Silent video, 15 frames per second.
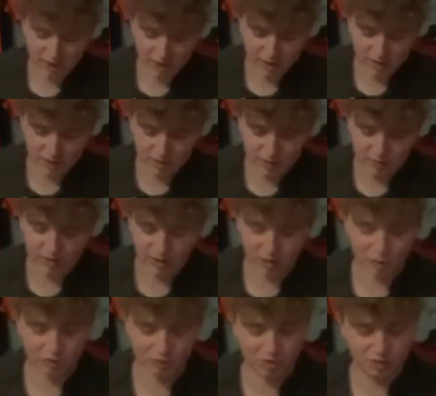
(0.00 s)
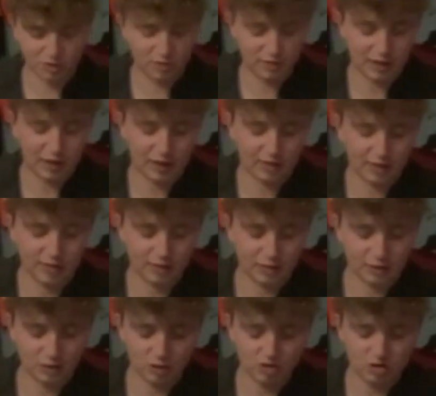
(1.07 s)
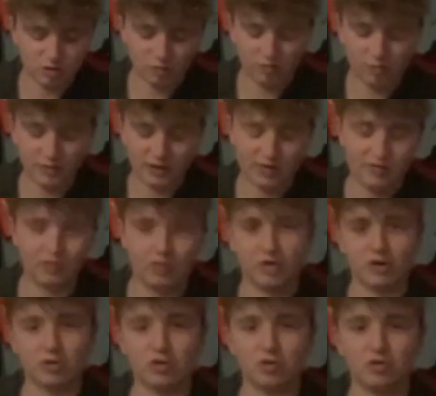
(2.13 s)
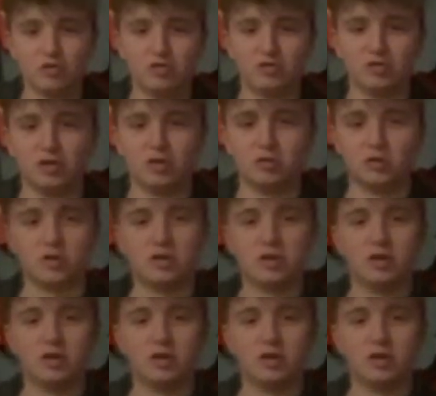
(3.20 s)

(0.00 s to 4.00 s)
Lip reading: you became a coach. From a coach's perspective, what are your goals as a coach?